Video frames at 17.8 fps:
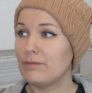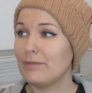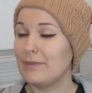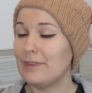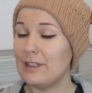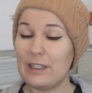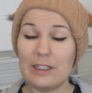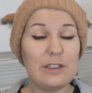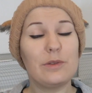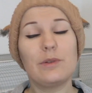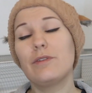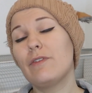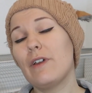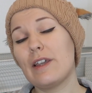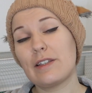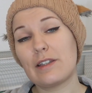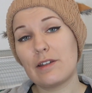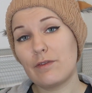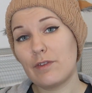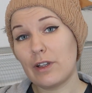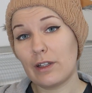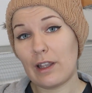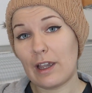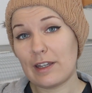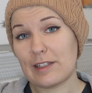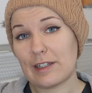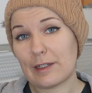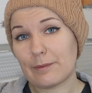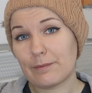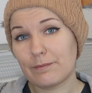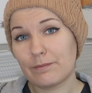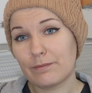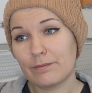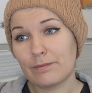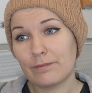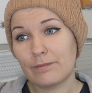need to invest in real lighting.
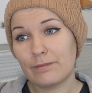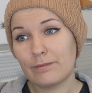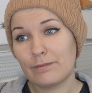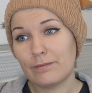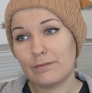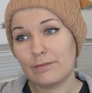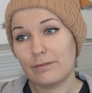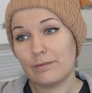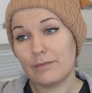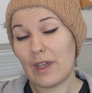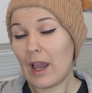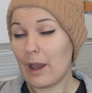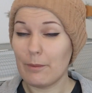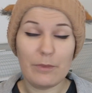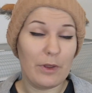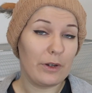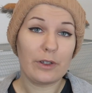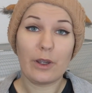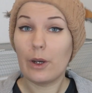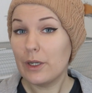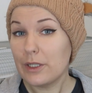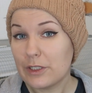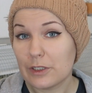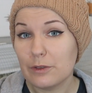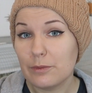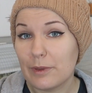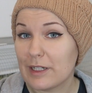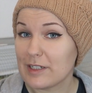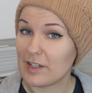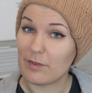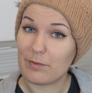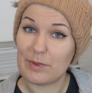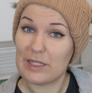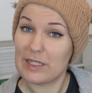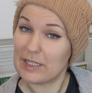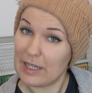I'm not going to, because
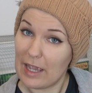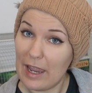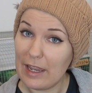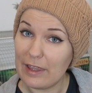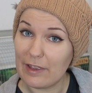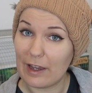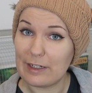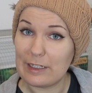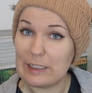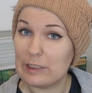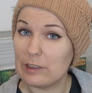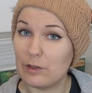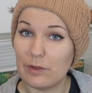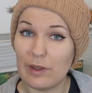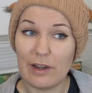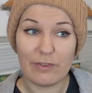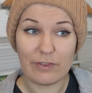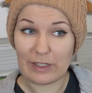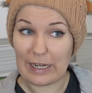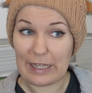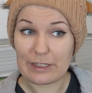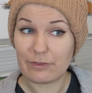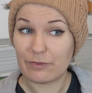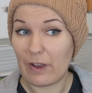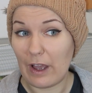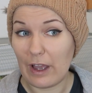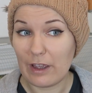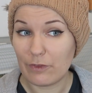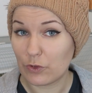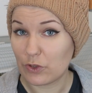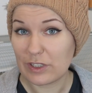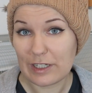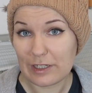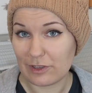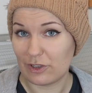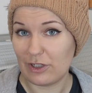I've been saying that I need to do that for the last 5 or
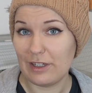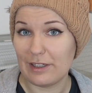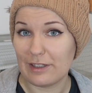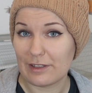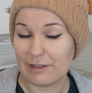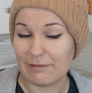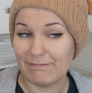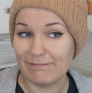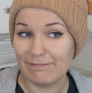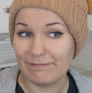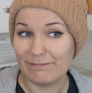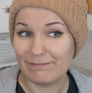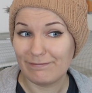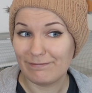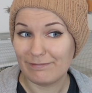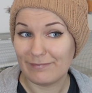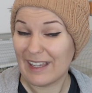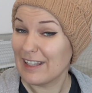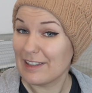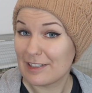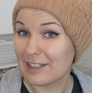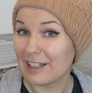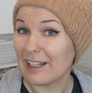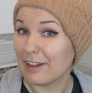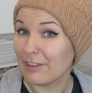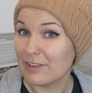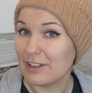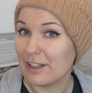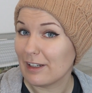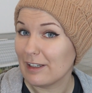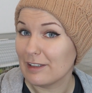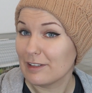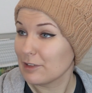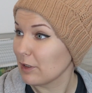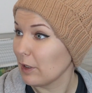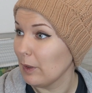6 years. And still haven't done
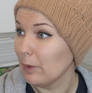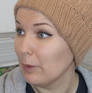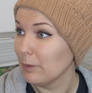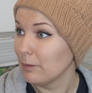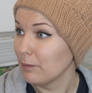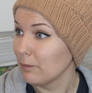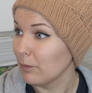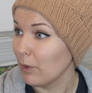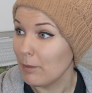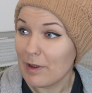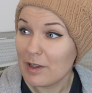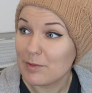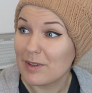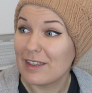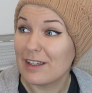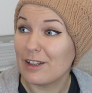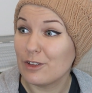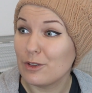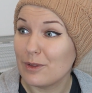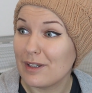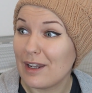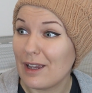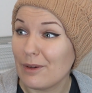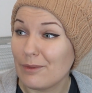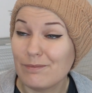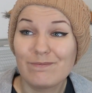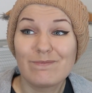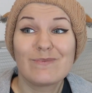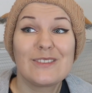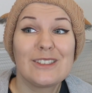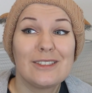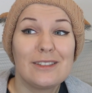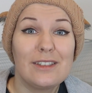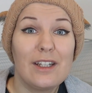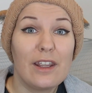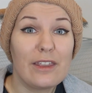it, so what makes me think I'll do it now?
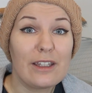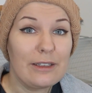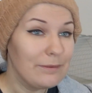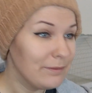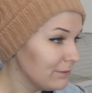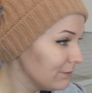Nothing.